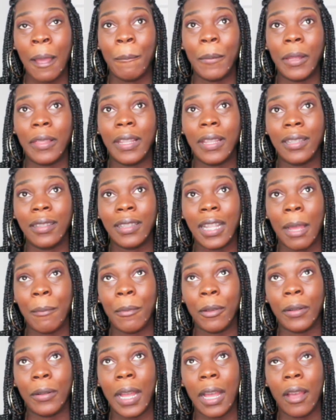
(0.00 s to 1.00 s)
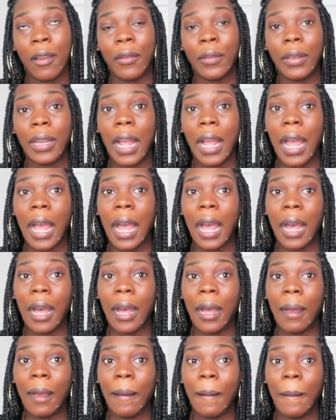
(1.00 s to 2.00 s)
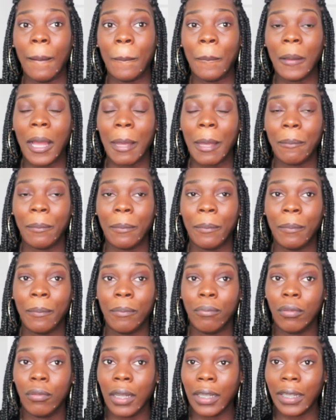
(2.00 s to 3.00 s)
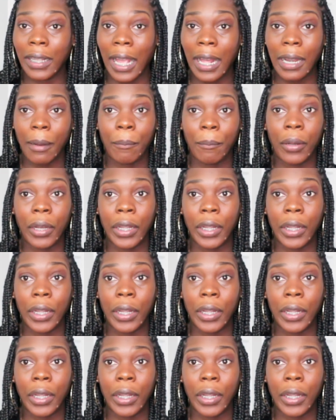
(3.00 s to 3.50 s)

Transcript: But this time around, I'm